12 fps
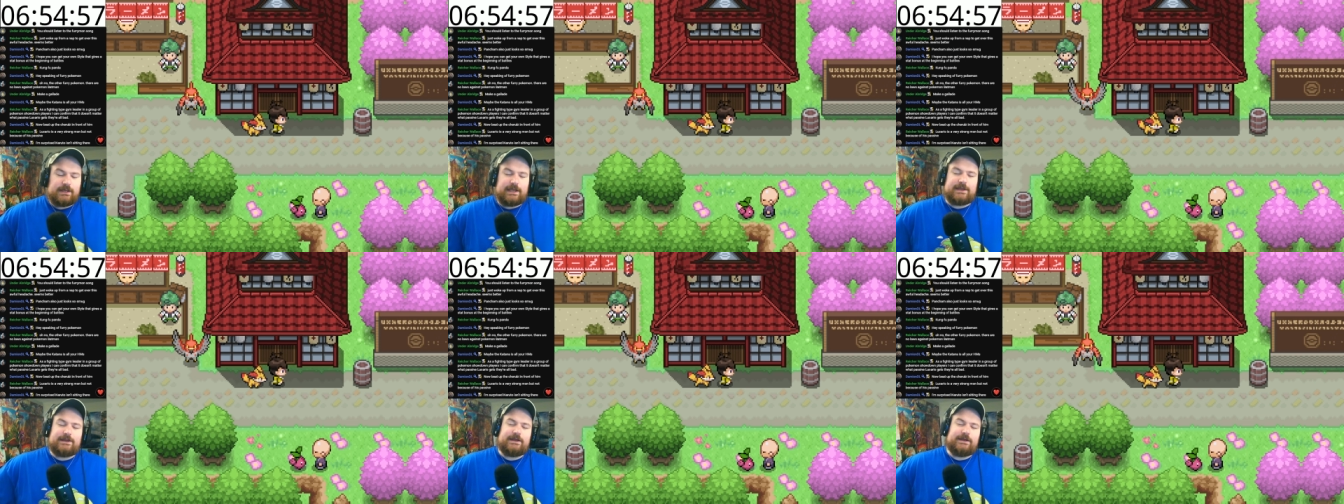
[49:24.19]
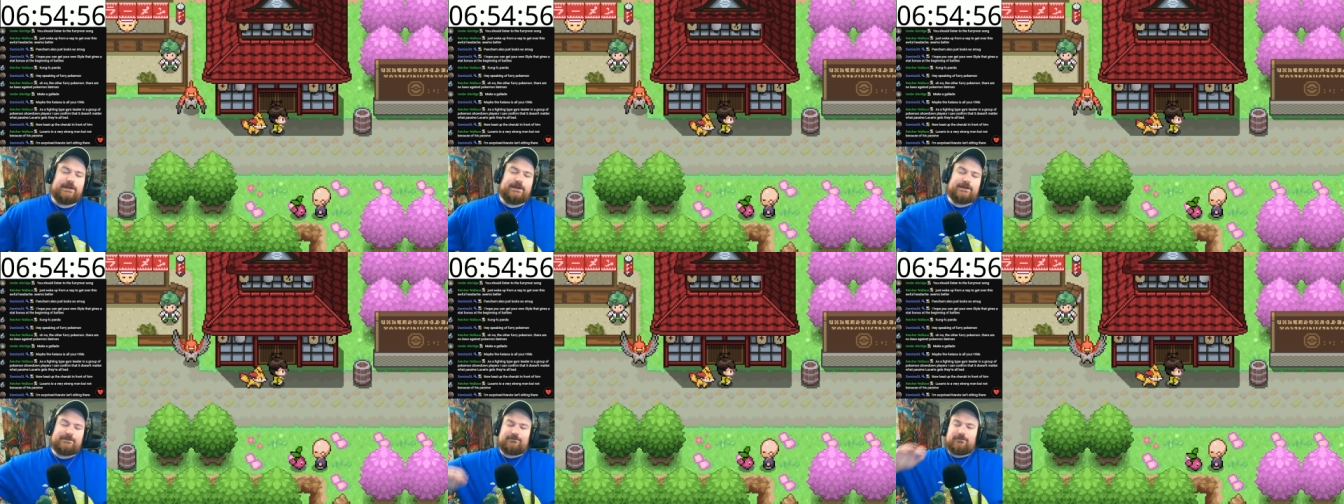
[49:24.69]
And
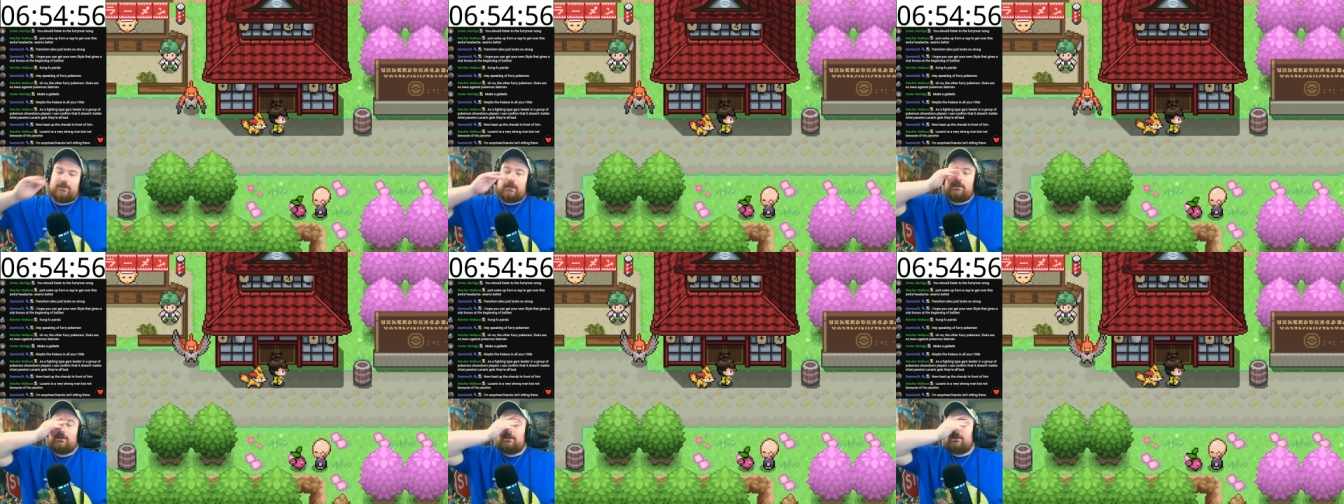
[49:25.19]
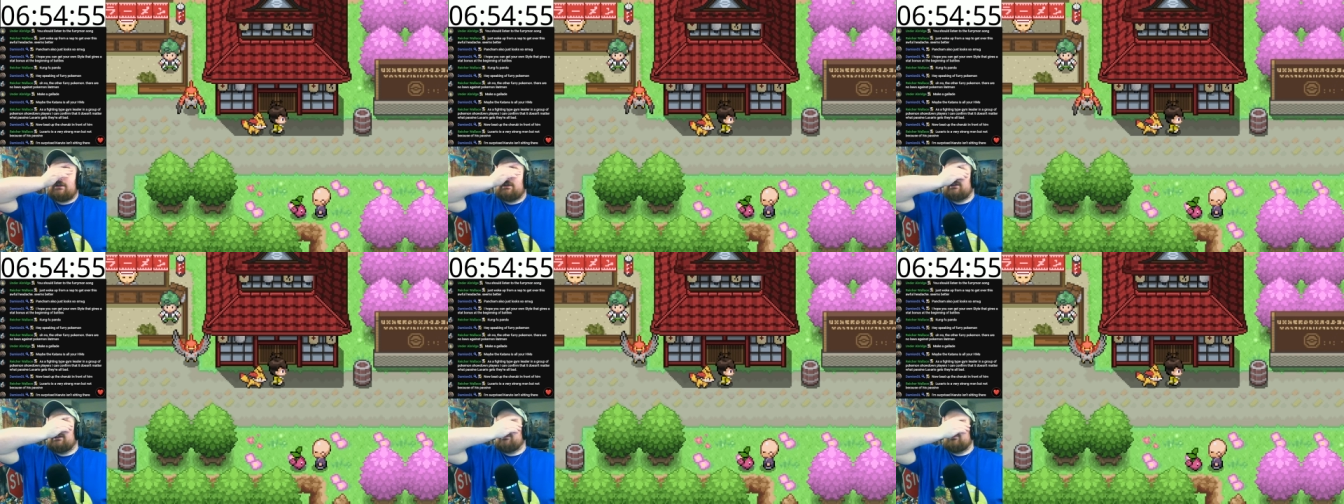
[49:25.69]
what
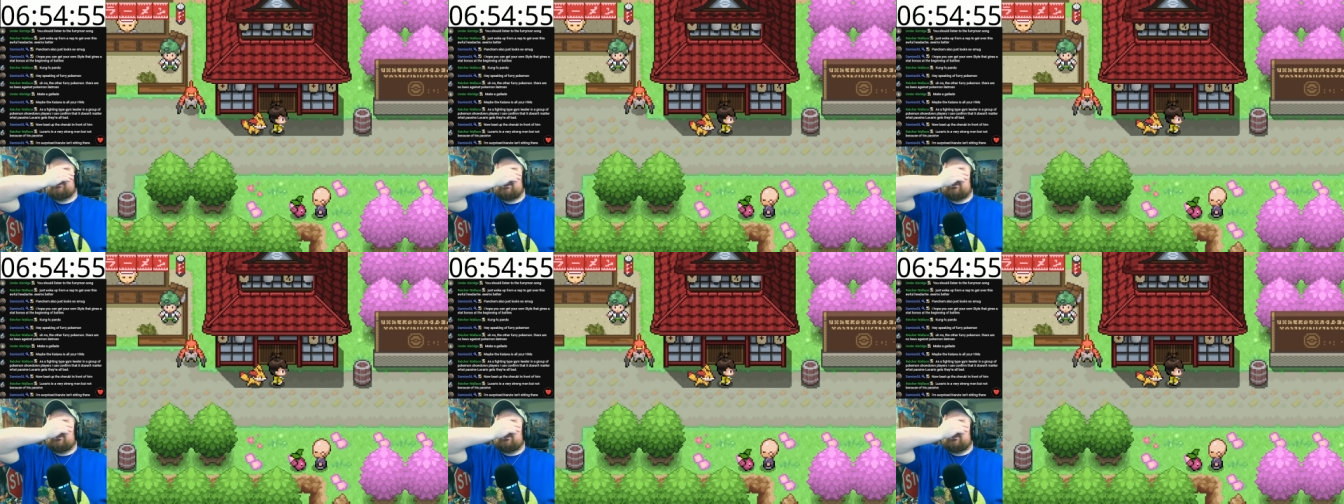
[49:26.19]
was the